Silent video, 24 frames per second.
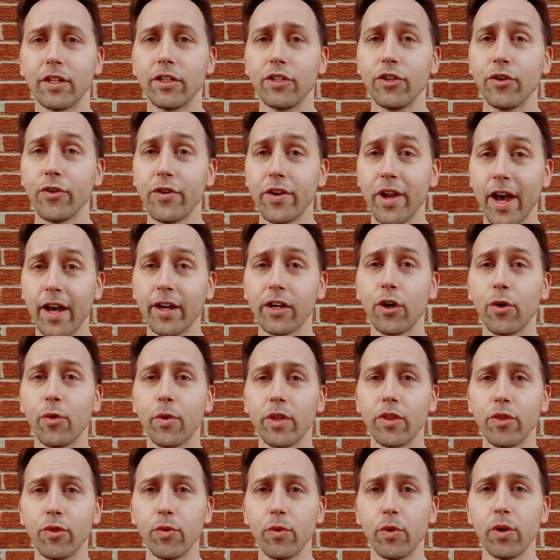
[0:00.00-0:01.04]
you're not
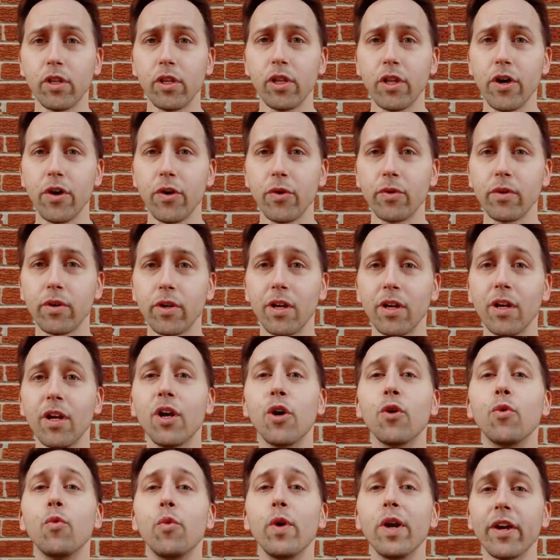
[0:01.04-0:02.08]
going through it alone.
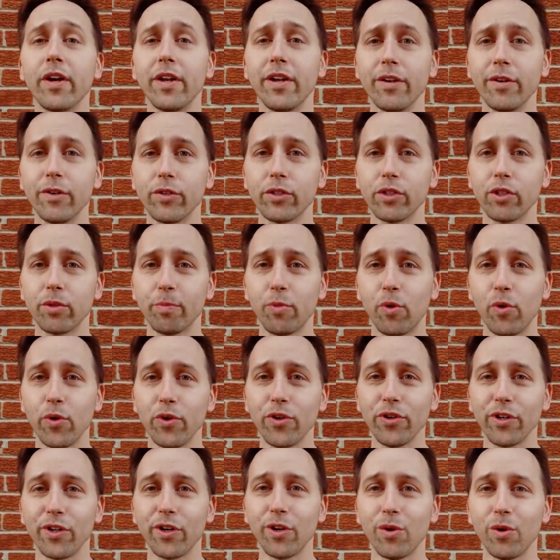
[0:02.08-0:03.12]
We're here to support
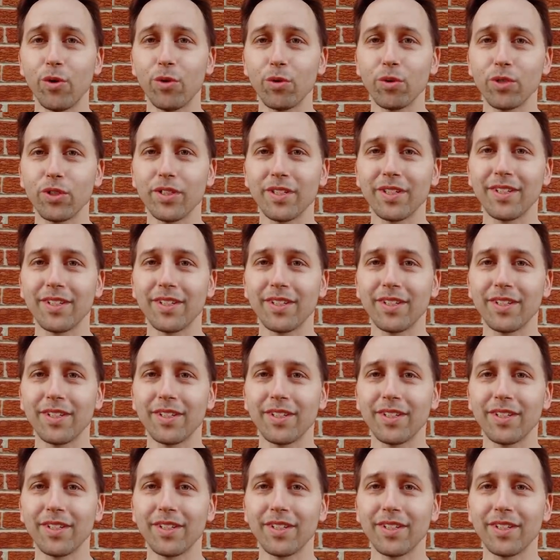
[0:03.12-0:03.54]
your goals.